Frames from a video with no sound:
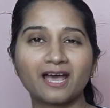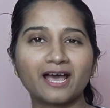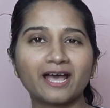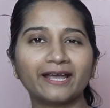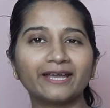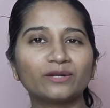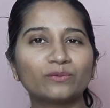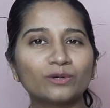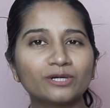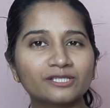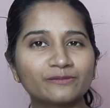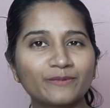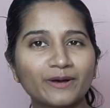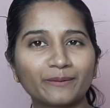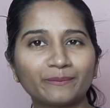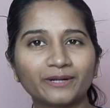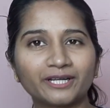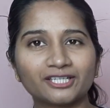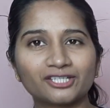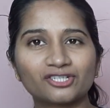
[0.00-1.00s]
It was
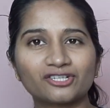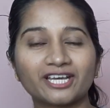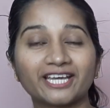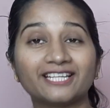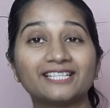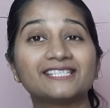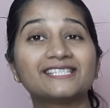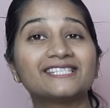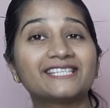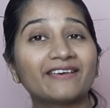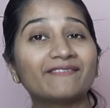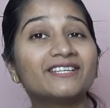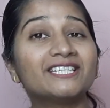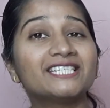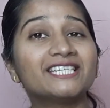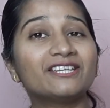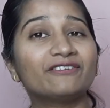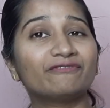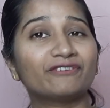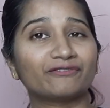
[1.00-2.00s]
published in
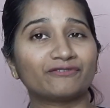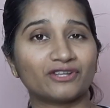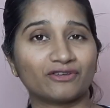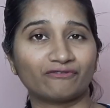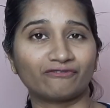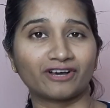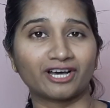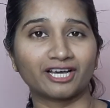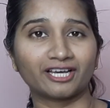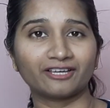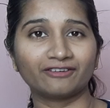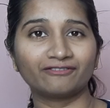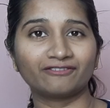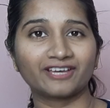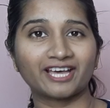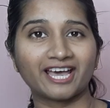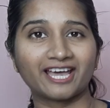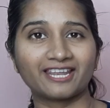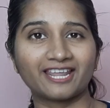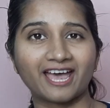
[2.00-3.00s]
1755
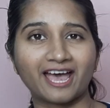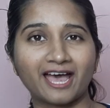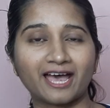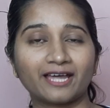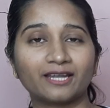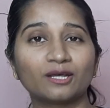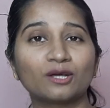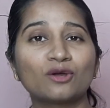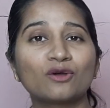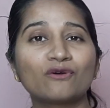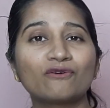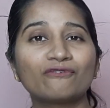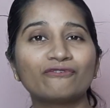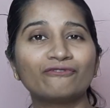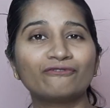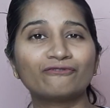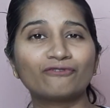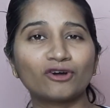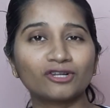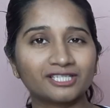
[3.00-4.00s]
and had
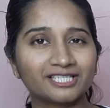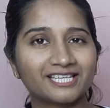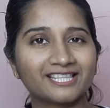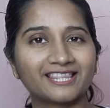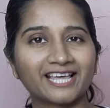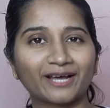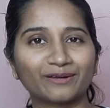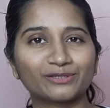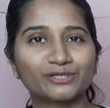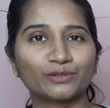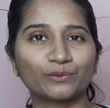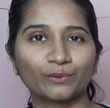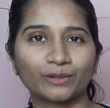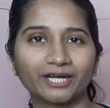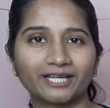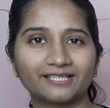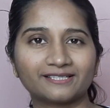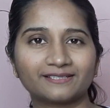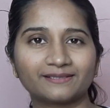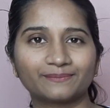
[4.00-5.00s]
40,000
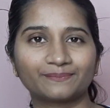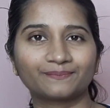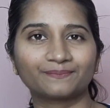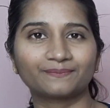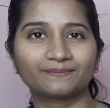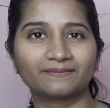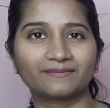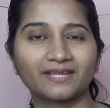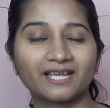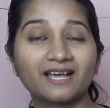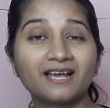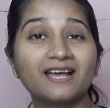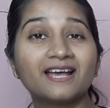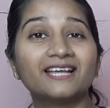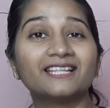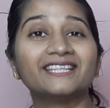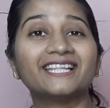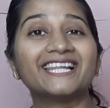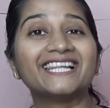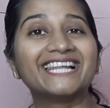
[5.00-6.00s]
words.
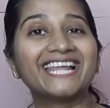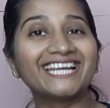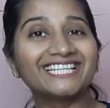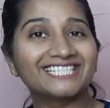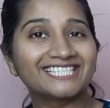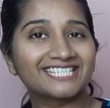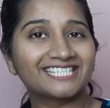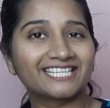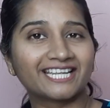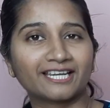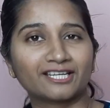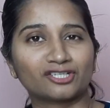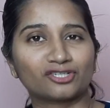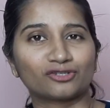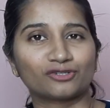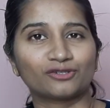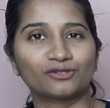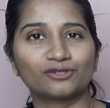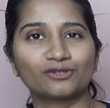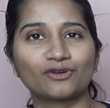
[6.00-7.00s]
The latest
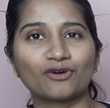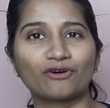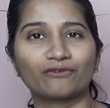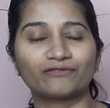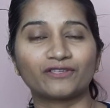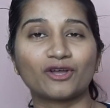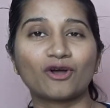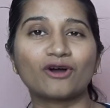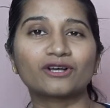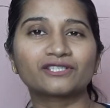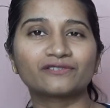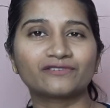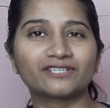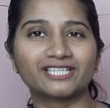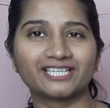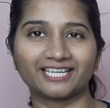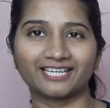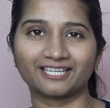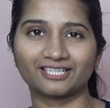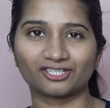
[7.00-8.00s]
edition of the Oxford
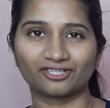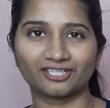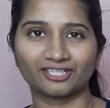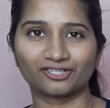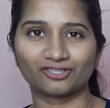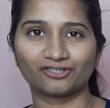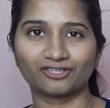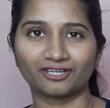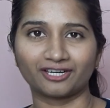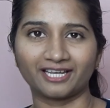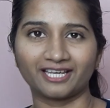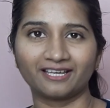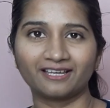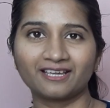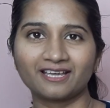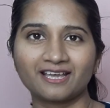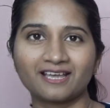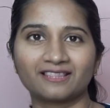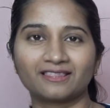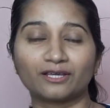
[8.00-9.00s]
English Dictionary
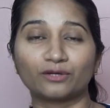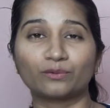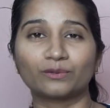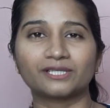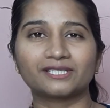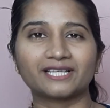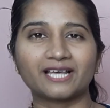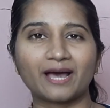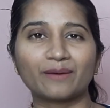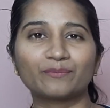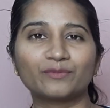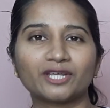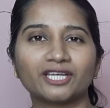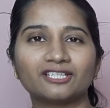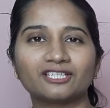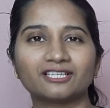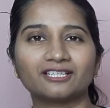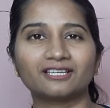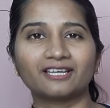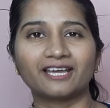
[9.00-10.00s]
that was
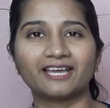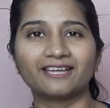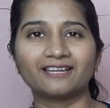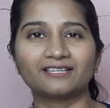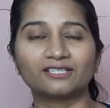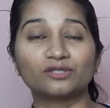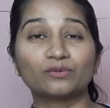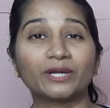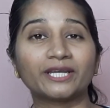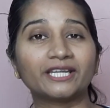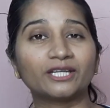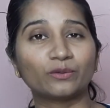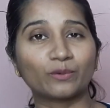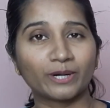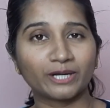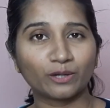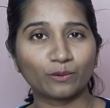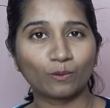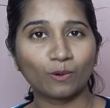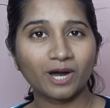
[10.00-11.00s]
updated in
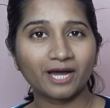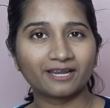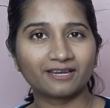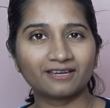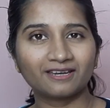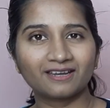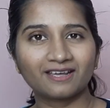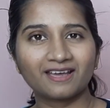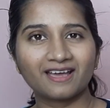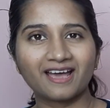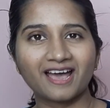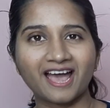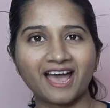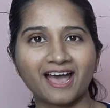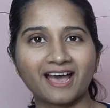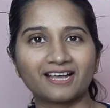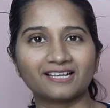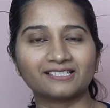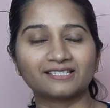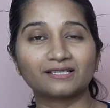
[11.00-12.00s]
2021
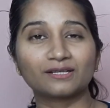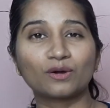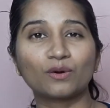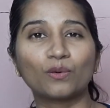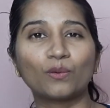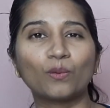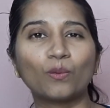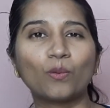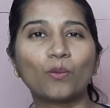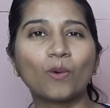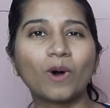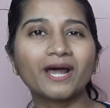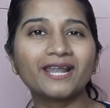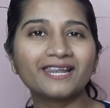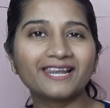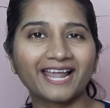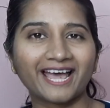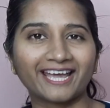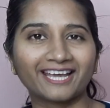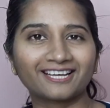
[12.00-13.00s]
has
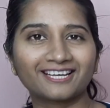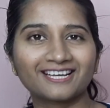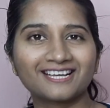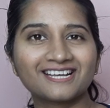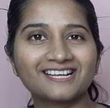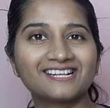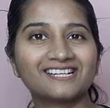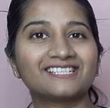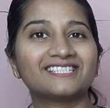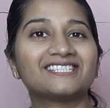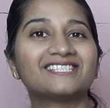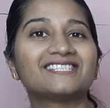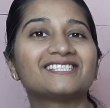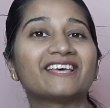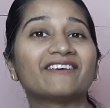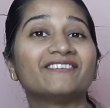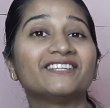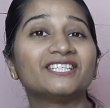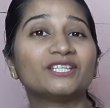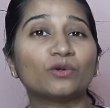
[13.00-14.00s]

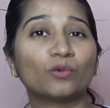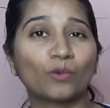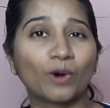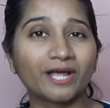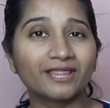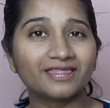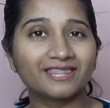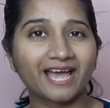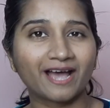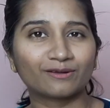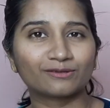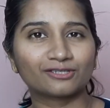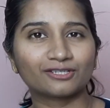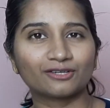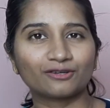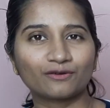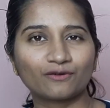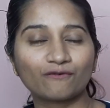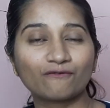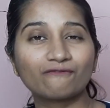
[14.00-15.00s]

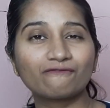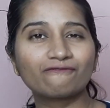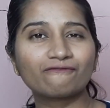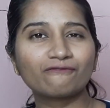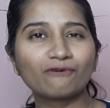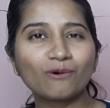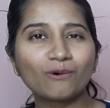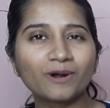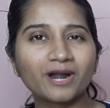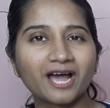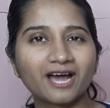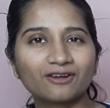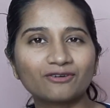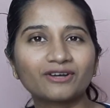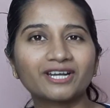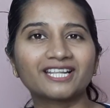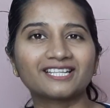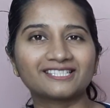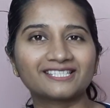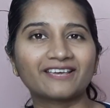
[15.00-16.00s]

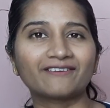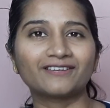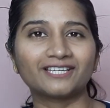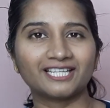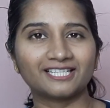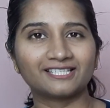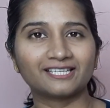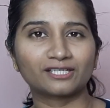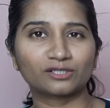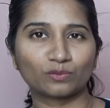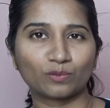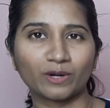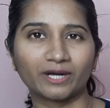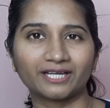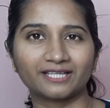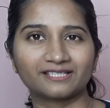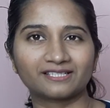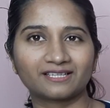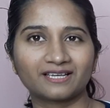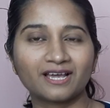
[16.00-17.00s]
1,71,476
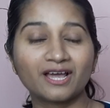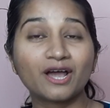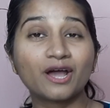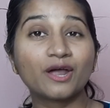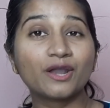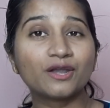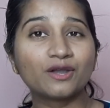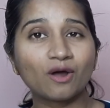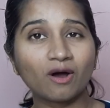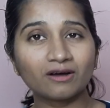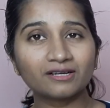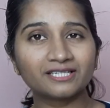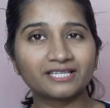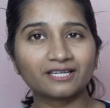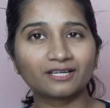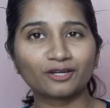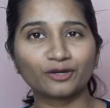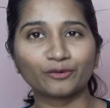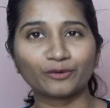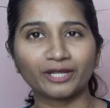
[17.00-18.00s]
words, not
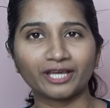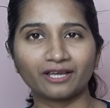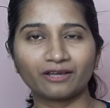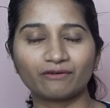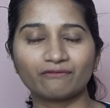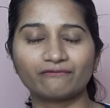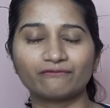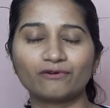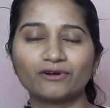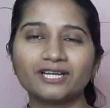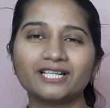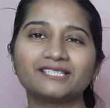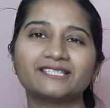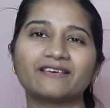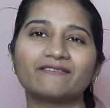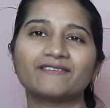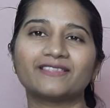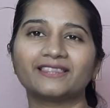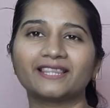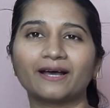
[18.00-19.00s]
including
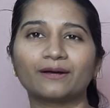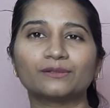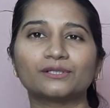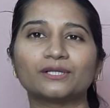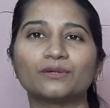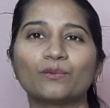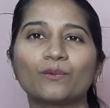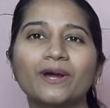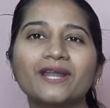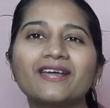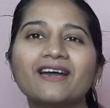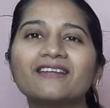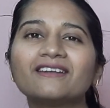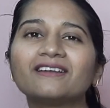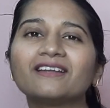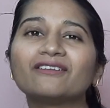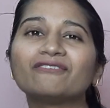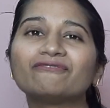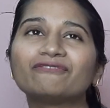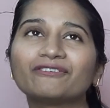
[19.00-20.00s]

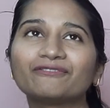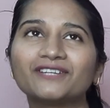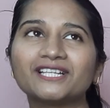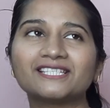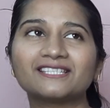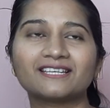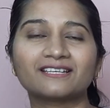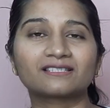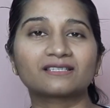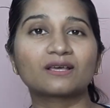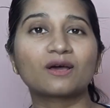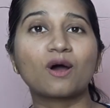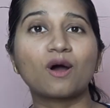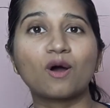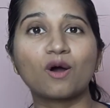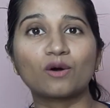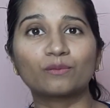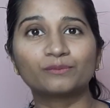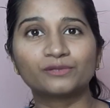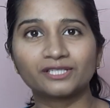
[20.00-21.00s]
47,156
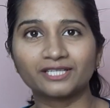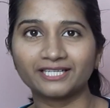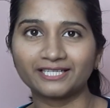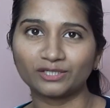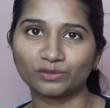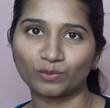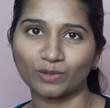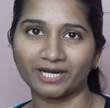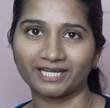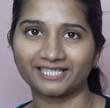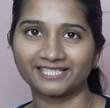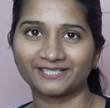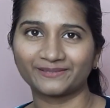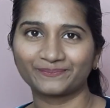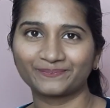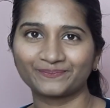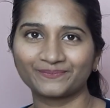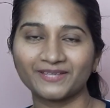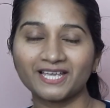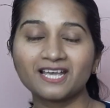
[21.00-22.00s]
obsolete words.
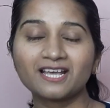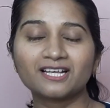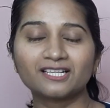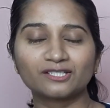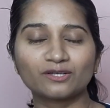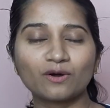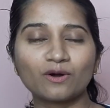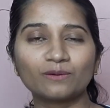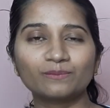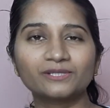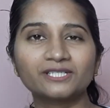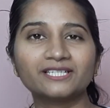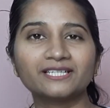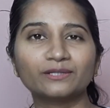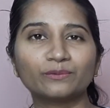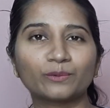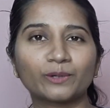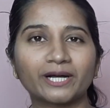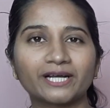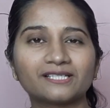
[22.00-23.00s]
So
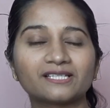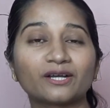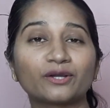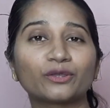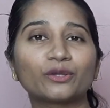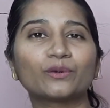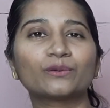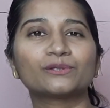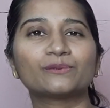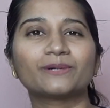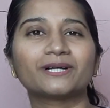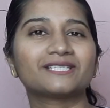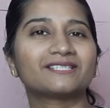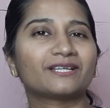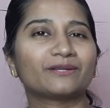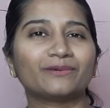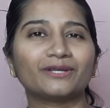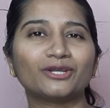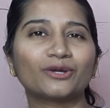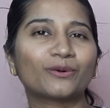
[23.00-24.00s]
obsolete words are those words
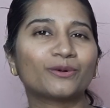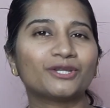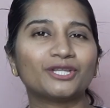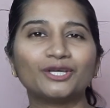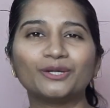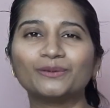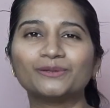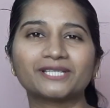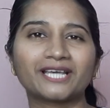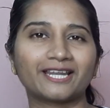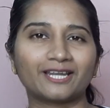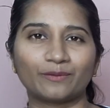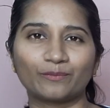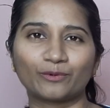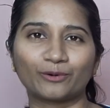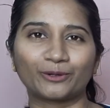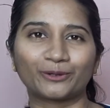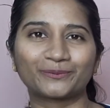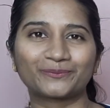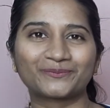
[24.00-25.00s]
that we don't use anymore.